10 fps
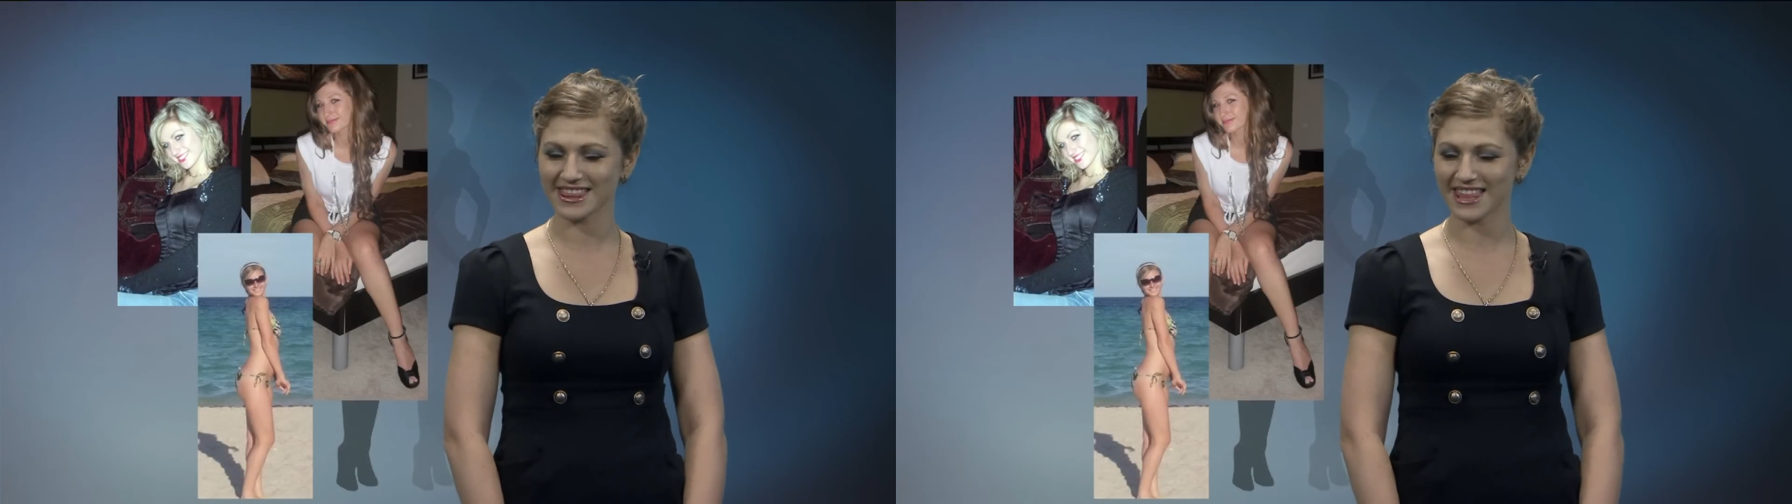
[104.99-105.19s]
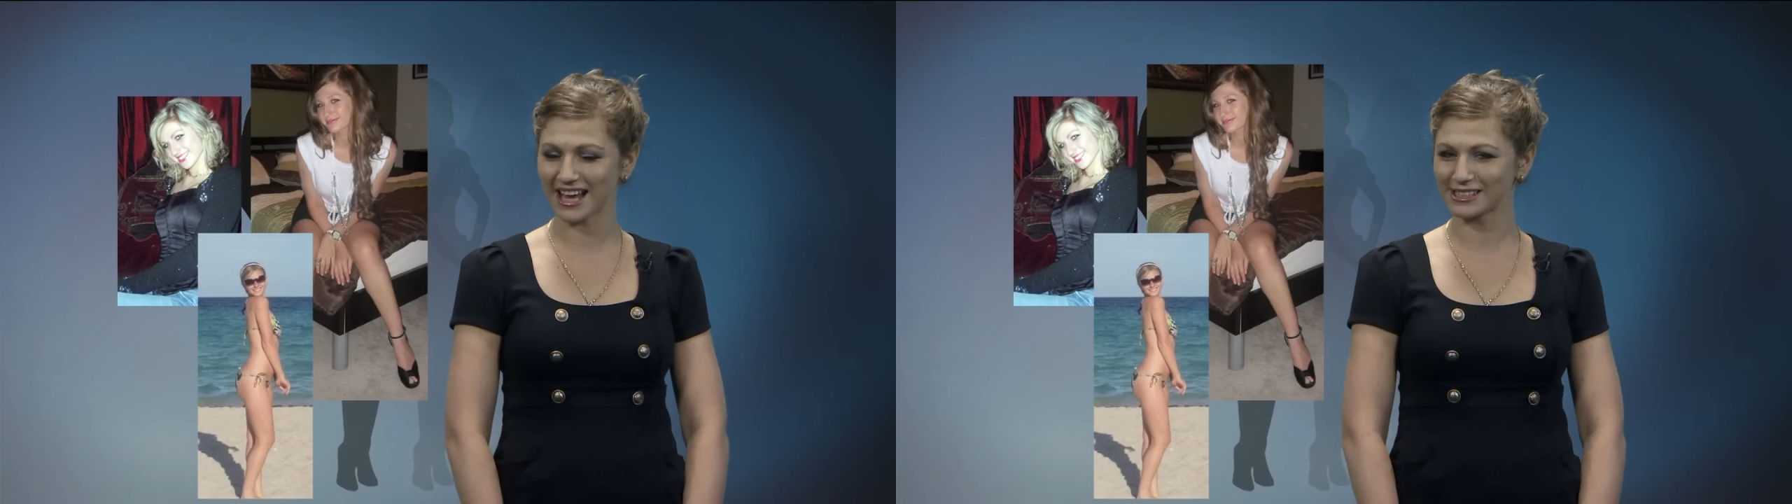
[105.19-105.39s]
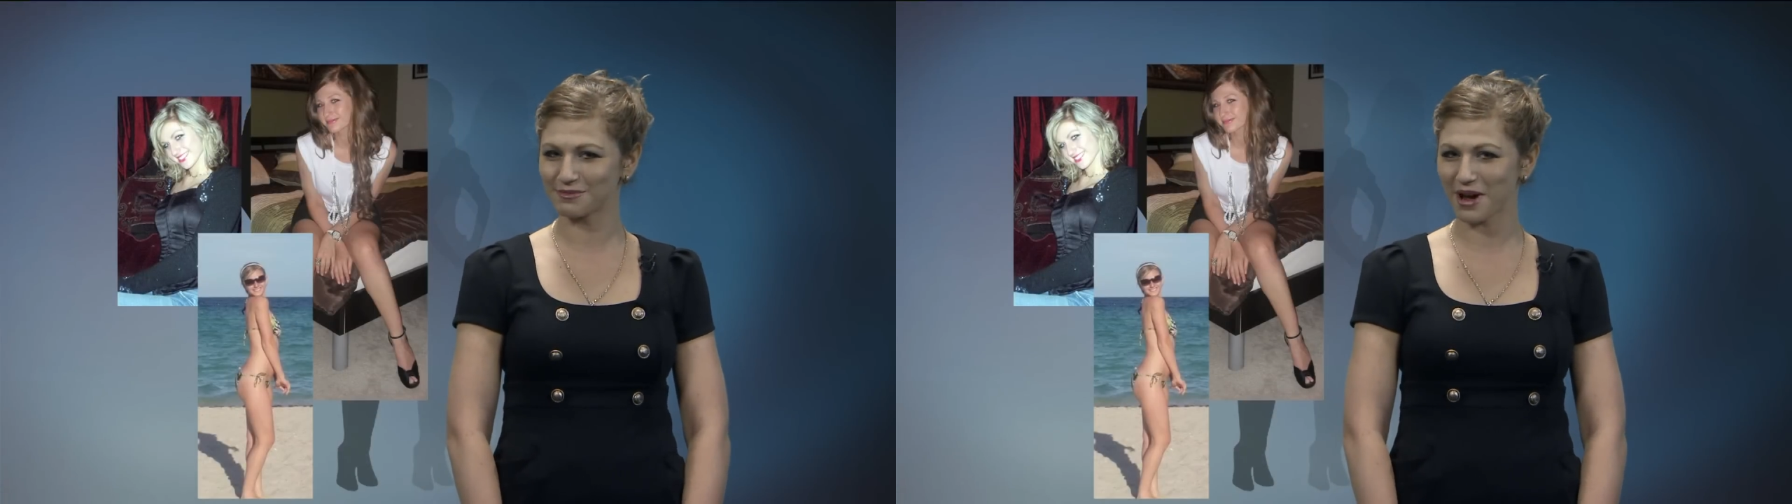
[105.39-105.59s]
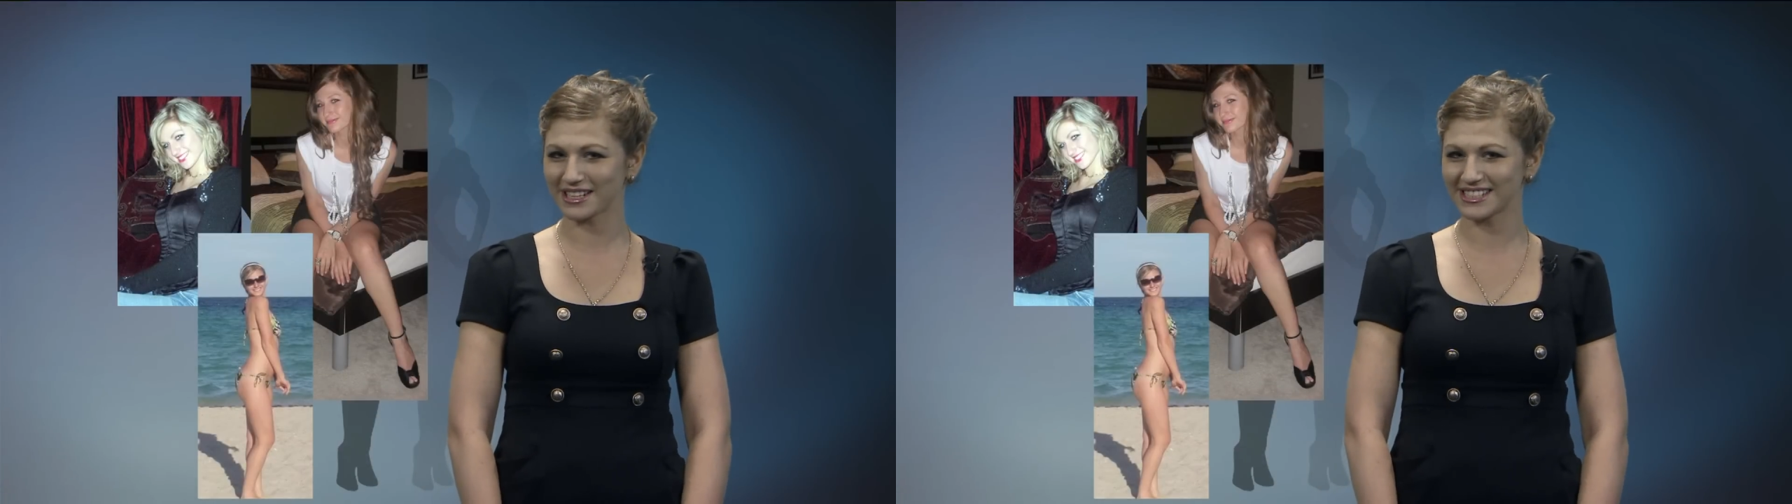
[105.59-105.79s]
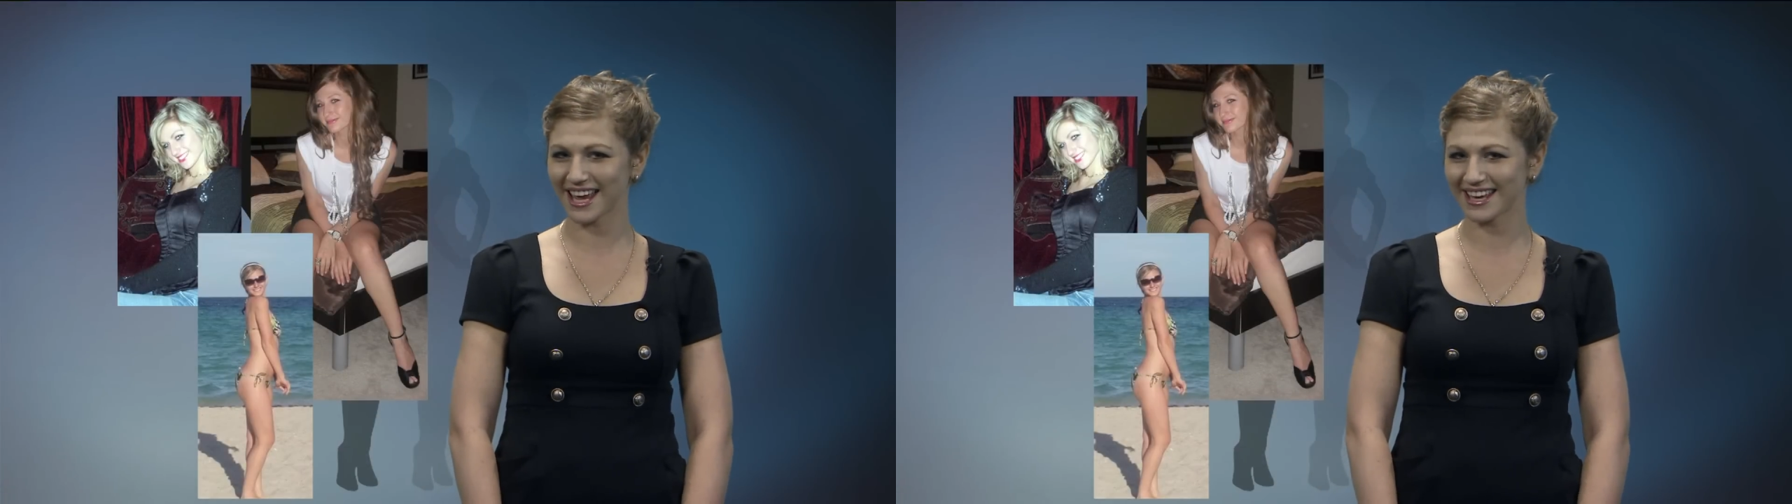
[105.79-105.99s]
and that's
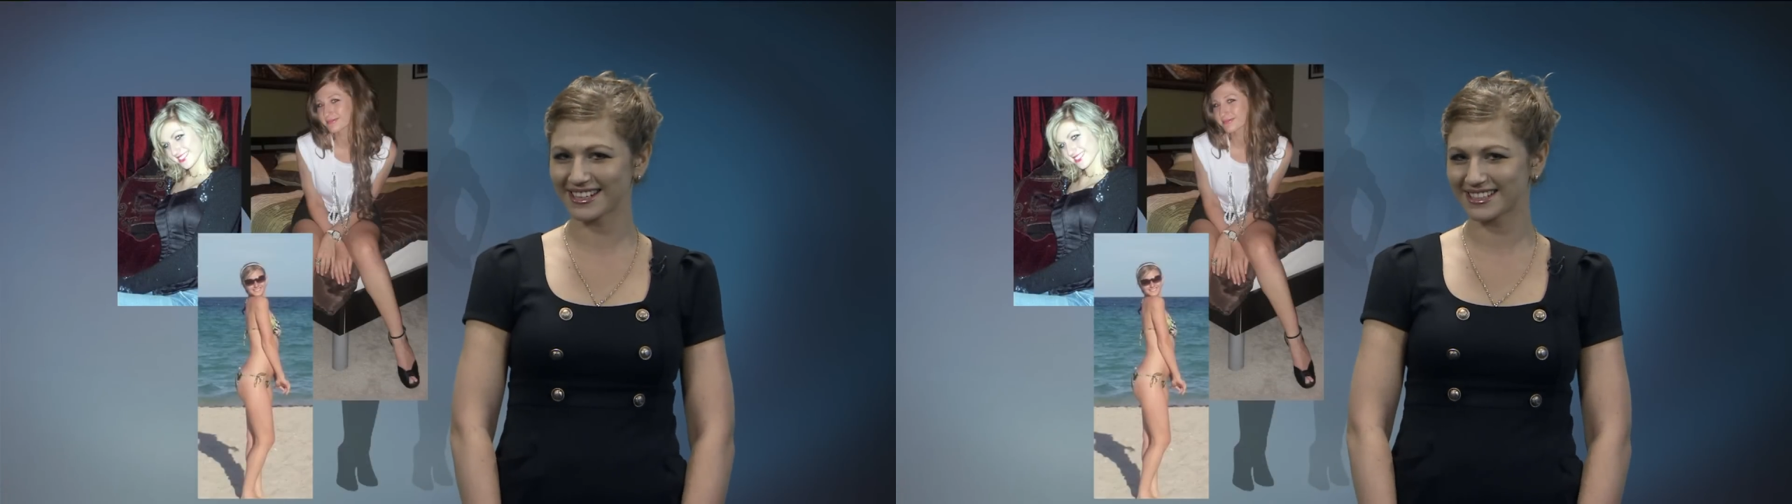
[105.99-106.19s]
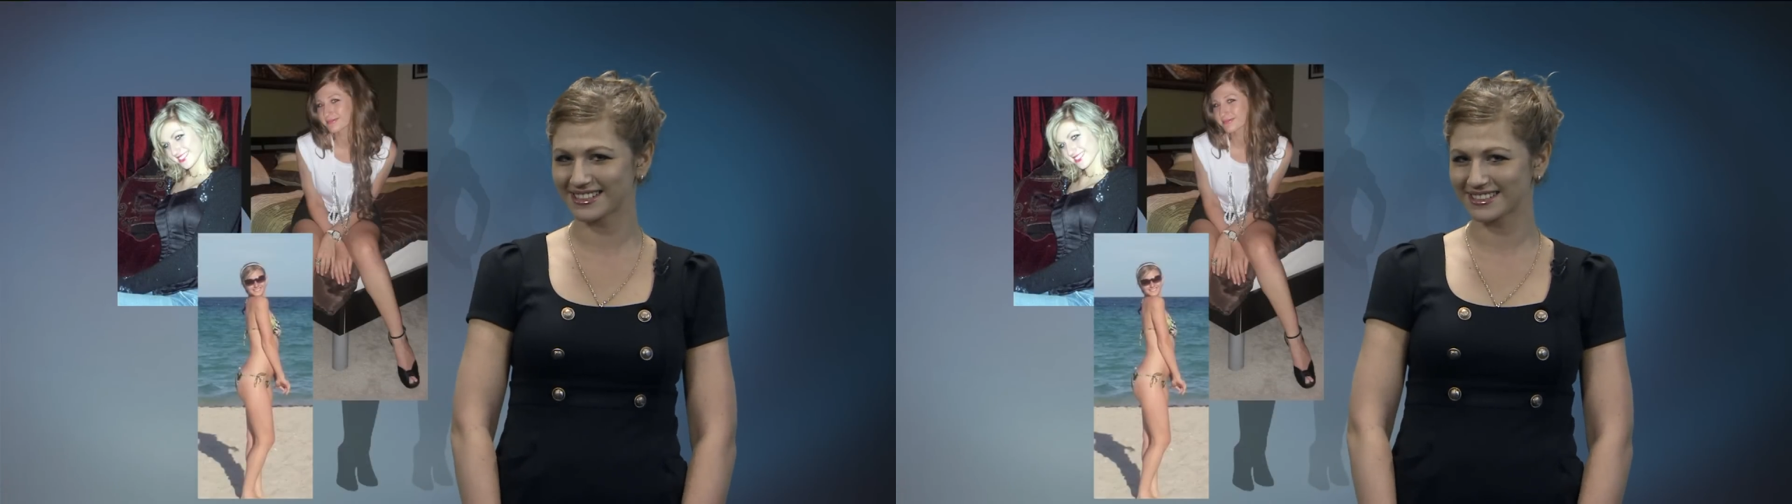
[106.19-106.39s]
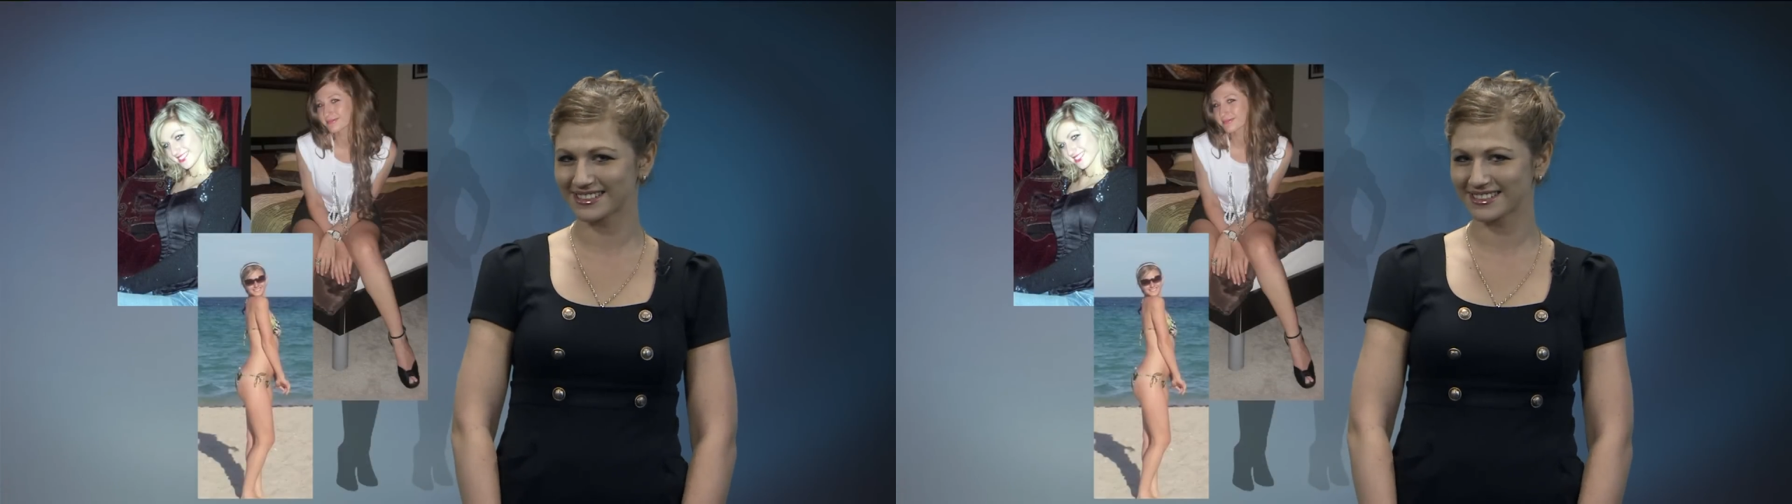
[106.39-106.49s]
my take.